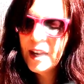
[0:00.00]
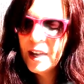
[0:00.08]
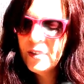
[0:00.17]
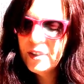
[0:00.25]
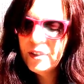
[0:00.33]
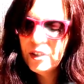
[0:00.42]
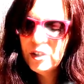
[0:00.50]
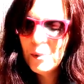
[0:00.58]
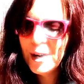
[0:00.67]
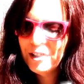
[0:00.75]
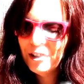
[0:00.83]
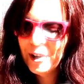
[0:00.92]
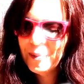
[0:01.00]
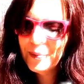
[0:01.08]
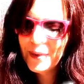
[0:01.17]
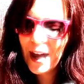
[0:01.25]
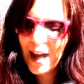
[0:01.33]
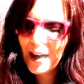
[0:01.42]
in this situation,
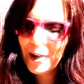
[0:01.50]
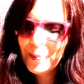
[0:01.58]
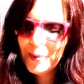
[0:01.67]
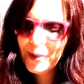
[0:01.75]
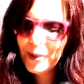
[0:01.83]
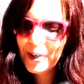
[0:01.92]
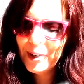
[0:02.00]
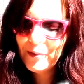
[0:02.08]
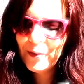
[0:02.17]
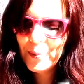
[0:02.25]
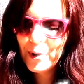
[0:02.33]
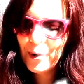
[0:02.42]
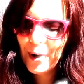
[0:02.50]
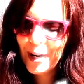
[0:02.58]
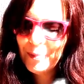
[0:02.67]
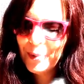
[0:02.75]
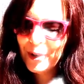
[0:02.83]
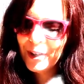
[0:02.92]
I hope you learn from the
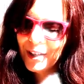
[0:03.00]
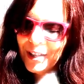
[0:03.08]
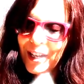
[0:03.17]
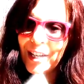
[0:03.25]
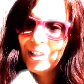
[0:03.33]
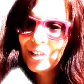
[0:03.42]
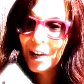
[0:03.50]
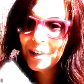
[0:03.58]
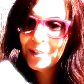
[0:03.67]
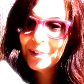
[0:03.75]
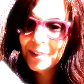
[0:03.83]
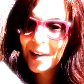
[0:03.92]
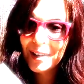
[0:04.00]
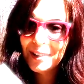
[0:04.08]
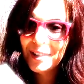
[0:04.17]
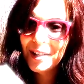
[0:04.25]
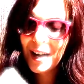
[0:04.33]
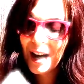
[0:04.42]
great book, The Hitchhiker's Guide
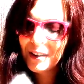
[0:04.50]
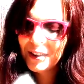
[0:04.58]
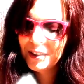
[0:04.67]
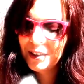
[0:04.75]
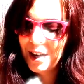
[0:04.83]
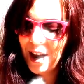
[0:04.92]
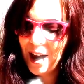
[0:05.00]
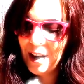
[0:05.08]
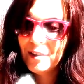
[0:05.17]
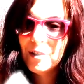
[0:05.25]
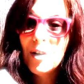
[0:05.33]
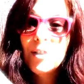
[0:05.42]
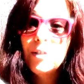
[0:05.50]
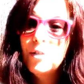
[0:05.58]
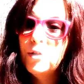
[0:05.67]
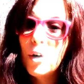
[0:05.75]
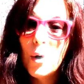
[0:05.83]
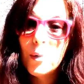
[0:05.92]
to the Galaxy, and
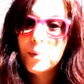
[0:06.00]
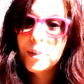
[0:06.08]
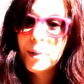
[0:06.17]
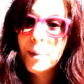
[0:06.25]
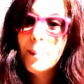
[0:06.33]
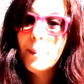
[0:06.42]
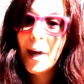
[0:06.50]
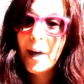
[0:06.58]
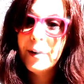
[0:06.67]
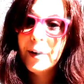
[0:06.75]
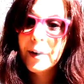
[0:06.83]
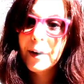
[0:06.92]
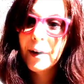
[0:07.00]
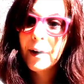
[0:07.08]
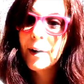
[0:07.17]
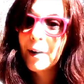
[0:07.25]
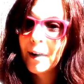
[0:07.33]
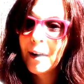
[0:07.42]
don't panic.
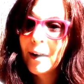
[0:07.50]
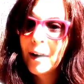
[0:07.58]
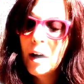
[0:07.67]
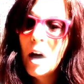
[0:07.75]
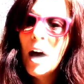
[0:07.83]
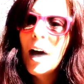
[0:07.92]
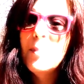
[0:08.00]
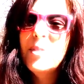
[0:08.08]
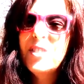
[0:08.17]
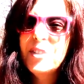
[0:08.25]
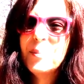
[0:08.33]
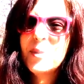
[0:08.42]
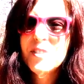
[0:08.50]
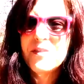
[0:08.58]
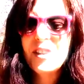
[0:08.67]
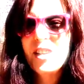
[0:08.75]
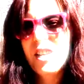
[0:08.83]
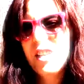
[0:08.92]
I'm a little bit of
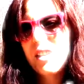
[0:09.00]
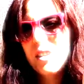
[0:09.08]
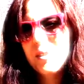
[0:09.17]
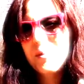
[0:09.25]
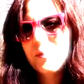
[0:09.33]
a geek,